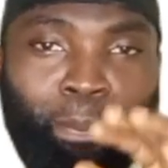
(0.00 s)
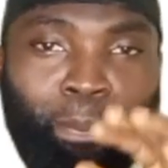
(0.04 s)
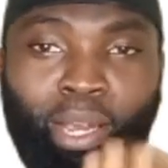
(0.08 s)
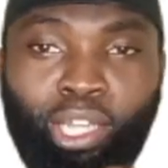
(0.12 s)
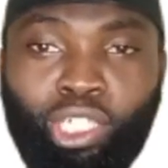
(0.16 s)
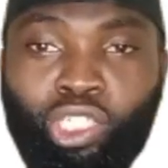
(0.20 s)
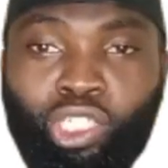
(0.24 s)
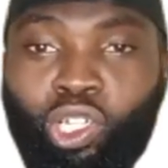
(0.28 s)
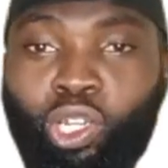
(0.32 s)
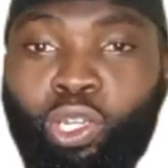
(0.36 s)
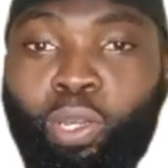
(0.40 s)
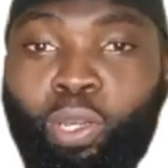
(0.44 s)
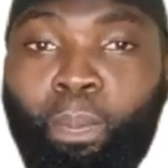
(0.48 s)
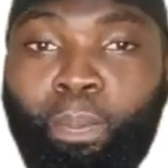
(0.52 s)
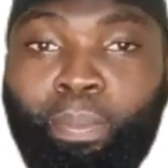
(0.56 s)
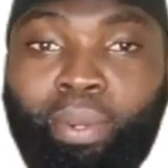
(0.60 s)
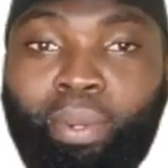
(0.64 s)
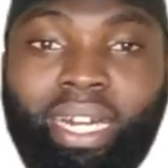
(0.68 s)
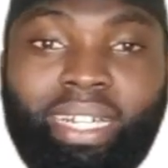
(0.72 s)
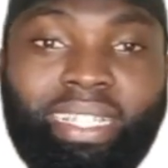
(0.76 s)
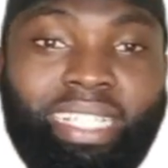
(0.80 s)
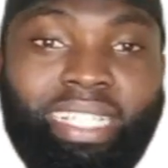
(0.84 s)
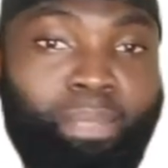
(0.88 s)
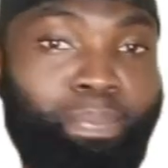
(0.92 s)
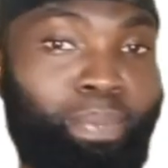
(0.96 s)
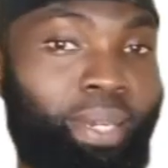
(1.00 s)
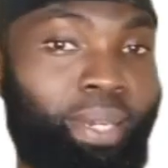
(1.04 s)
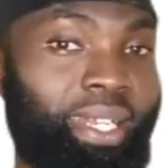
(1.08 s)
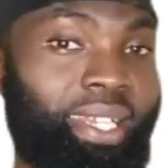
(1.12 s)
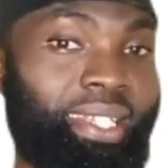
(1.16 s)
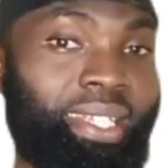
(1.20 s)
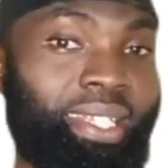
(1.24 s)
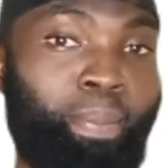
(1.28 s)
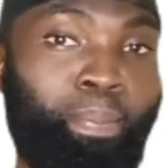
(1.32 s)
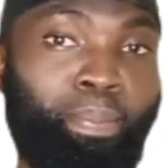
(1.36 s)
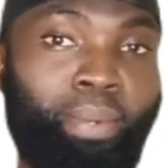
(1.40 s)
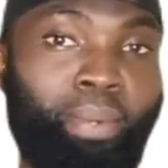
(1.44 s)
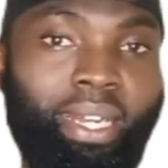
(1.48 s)
Make sure you practice,
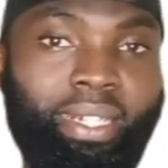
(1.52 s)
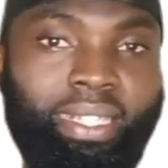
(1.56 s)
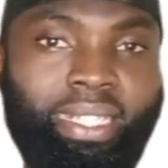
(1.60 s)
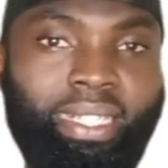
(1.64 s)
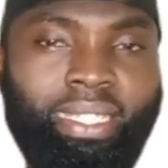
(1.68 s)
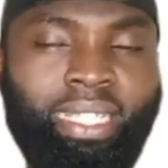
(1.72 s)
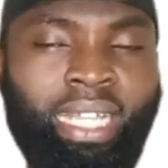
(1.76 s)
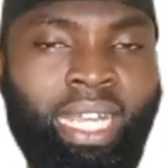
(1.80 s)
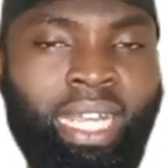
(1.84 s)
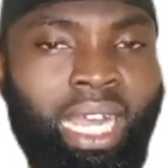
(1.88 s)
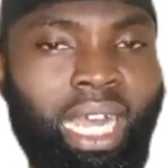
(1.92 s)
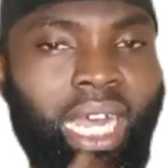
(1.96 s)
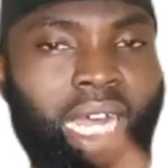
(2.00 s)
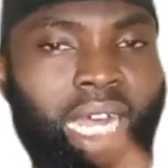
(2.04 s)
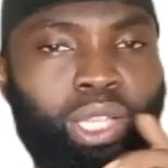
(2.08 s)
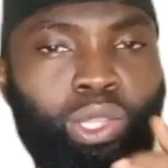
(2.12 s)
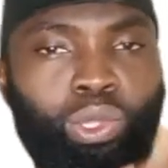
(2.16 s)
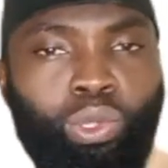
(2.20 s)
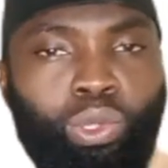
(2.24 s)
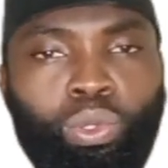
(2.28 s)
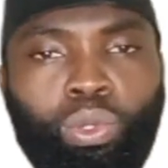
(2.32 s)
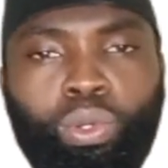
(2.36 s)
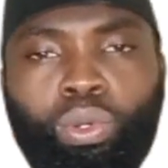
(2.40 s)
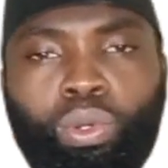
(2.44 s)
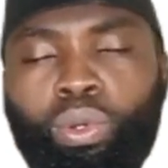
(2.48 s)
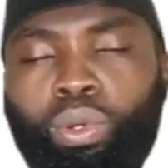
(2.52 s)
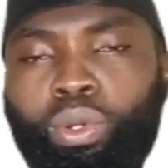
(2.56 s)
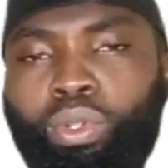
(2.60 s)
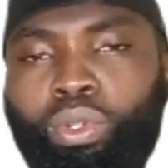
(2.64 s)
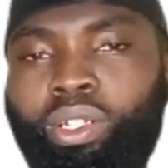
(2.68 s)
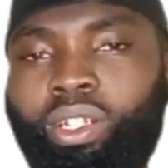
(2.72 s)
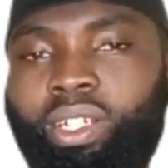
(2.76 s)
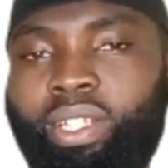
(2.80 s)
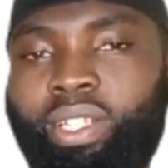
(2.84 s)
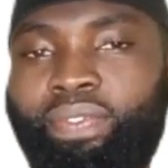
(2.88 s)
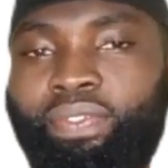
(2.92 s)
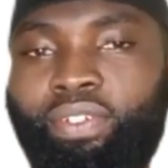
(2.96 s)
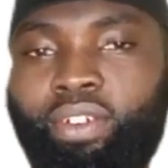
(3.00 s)
practice, and practice, and
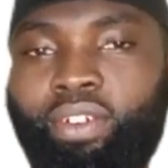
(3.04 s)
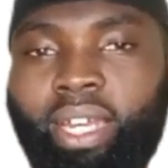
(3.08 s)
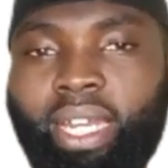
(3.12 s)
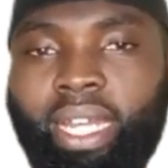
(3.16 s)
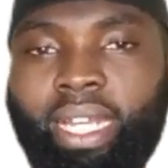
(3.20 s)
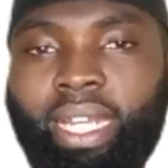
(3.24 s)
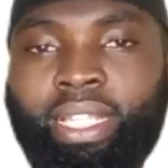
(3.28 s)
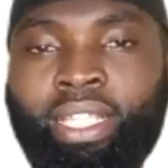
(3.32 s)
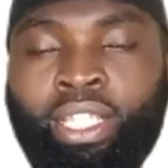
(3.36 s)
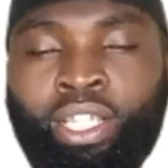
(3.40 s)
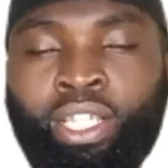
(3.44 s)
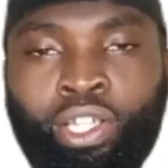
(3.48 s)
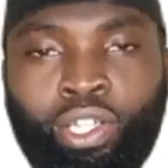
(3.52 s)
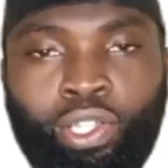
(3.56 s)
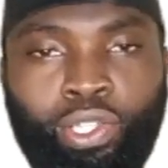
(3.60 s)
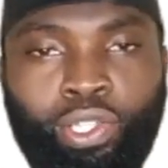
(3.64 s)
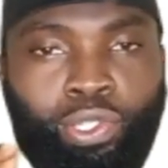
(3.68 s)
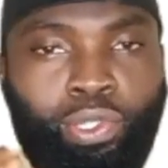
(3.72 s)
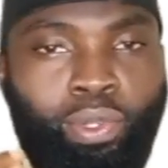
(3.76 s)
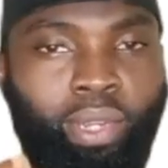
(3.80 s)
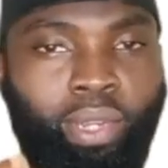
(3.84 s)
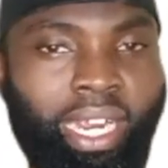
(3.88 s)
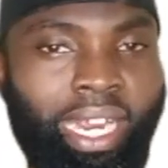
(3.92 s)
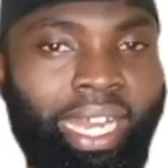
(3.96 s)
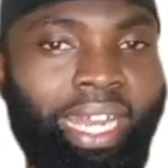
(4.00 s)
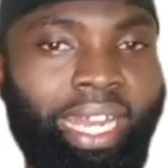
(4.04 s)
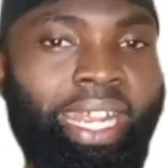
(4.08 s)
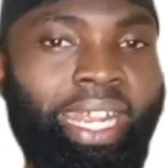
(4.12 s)
do not forget to